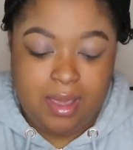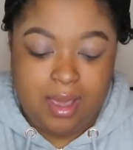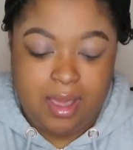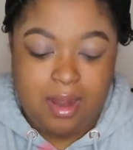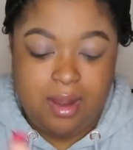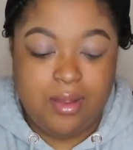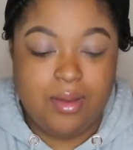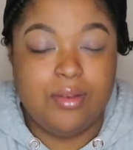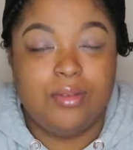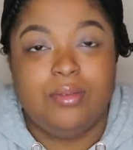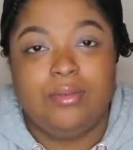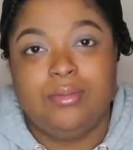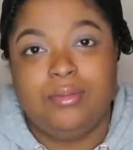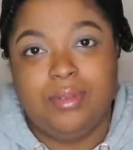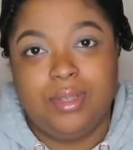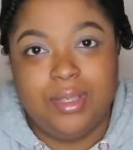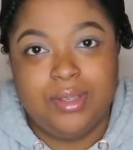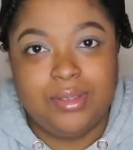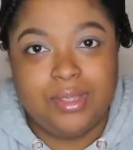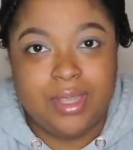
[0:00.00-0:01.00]
I know
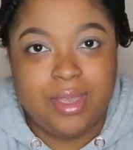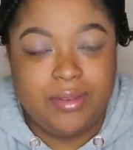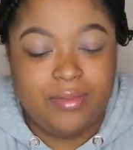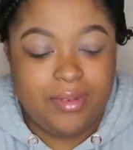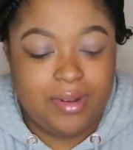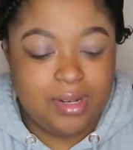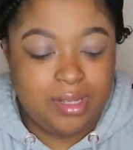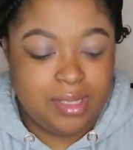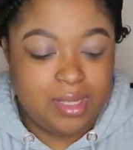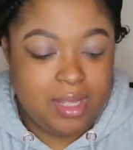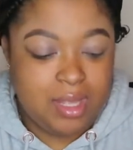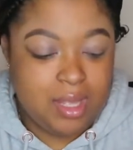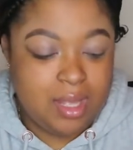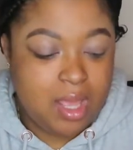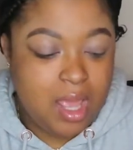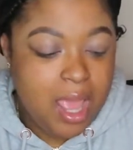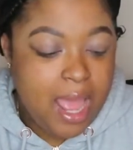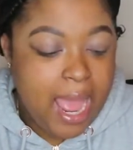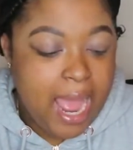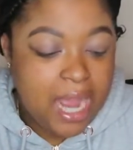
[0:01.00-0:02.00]
we used that first.
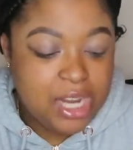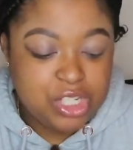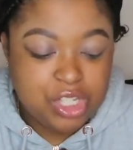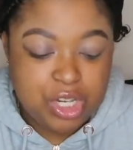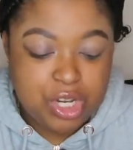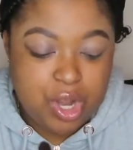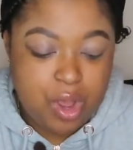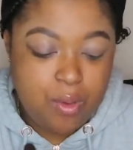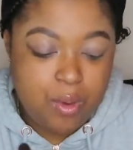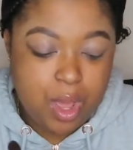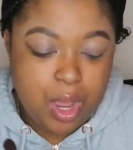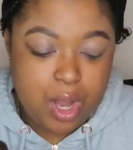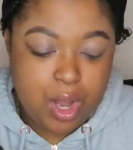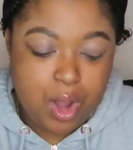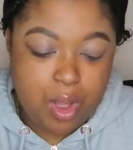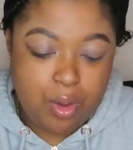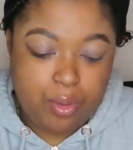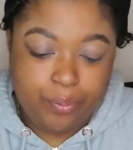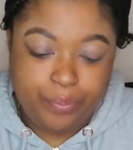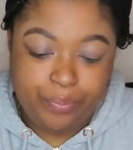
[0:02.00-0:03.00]
Actually, know what?
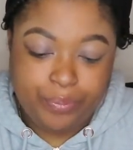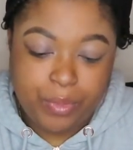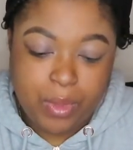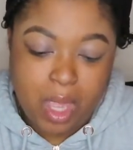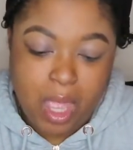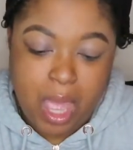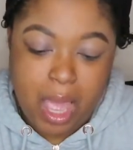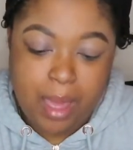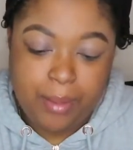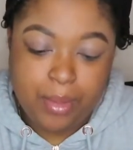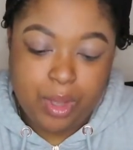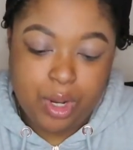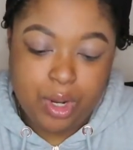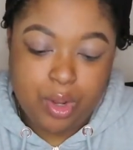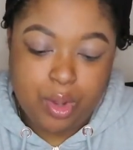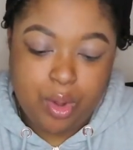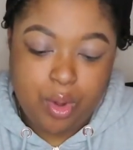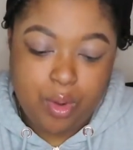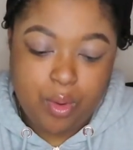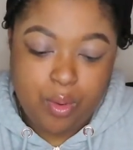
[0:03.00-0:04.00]
No, I'm going
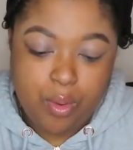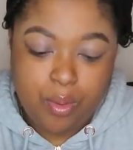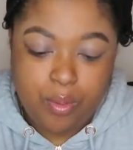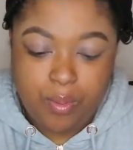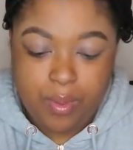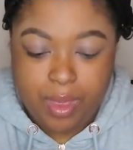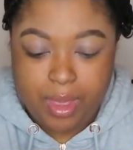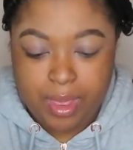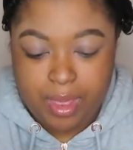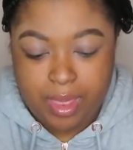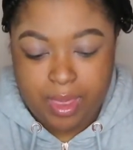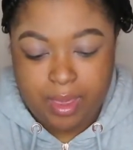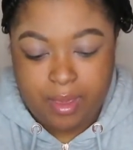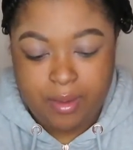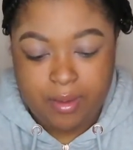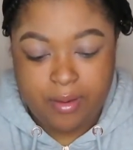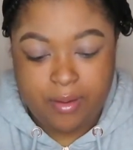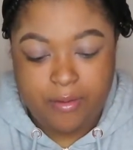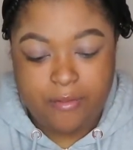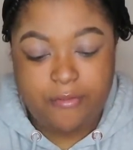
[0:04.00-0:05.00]
to go in with
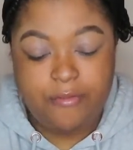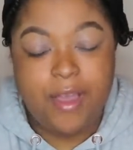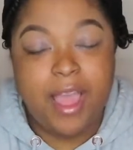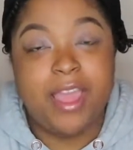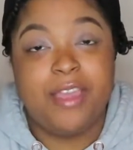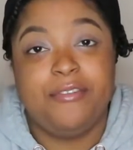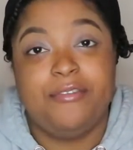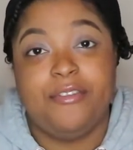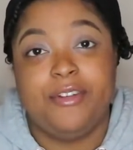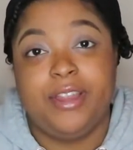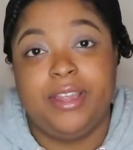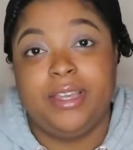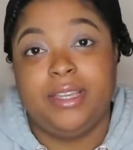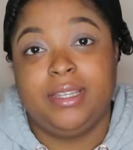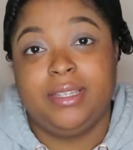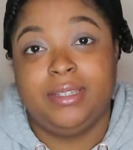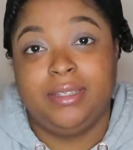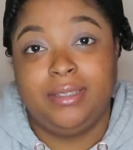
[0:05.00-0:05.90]
Fire Freak,